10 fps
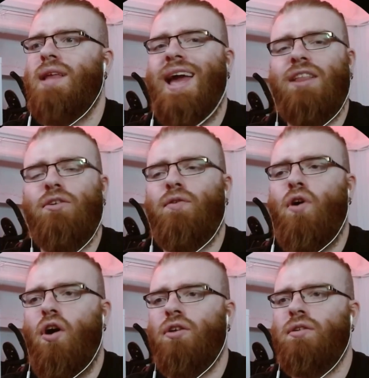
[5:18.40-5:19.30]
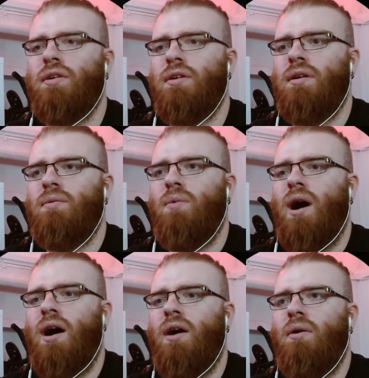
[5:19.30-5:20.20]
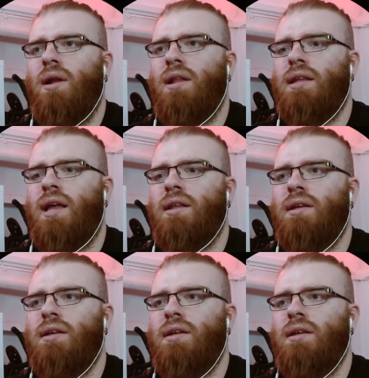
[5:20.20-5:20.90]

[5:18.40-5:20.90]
The hand of God. Wow, I like that.